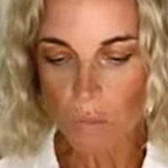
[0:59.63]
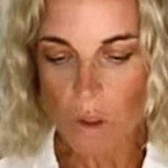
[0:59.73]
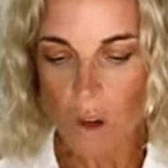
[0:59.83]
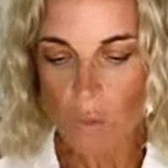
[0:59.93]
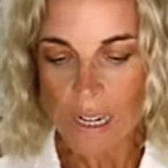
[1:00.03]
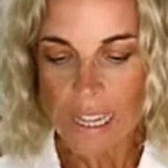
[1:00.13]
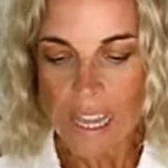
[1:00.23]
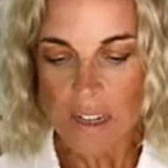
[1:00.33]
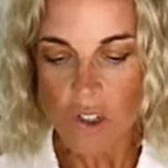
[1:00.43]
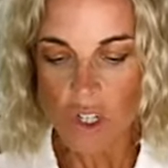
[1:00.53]

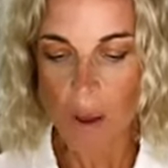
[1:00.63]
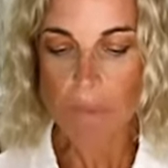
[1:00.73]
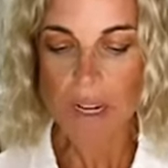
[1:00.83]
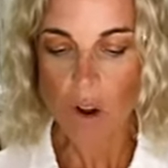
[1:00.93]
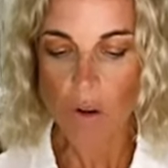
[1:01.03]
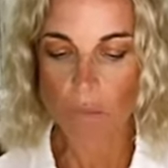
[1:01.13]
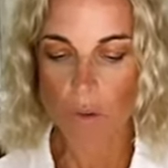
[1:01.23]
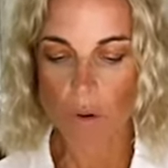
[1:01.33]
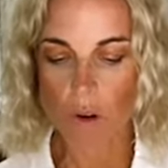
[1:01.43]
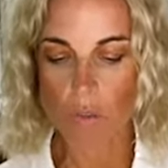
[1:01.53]
really jumping on
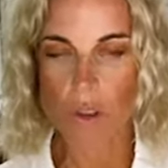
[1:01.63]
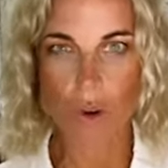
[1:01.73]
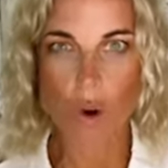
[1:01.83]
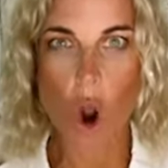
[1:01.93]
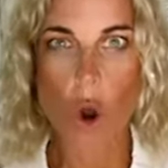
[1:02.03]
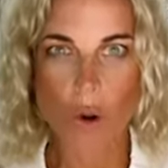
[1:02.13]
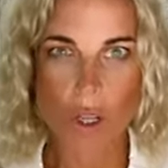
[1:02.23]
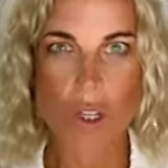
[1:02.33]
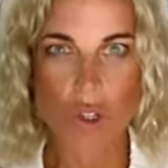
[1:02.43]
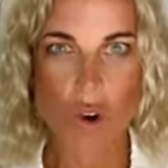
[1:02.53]
board with your own
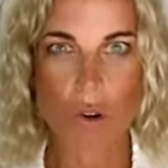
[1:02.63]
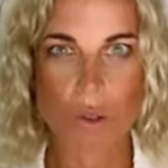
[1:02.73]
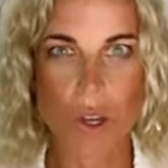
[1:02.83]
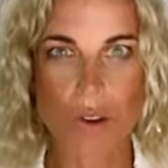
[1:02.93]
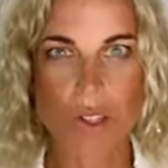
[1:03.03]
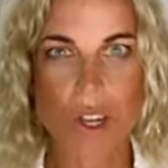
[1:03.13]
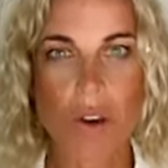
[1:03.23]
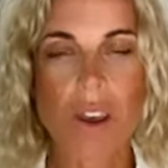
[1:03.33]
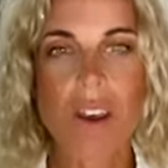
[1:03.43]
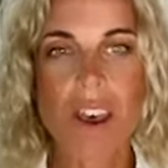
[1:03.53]
control zone. So
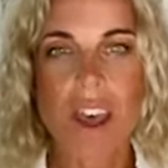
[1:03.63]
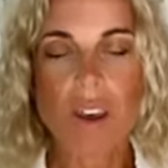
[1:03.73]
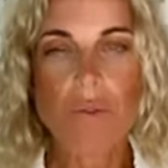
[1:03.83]
if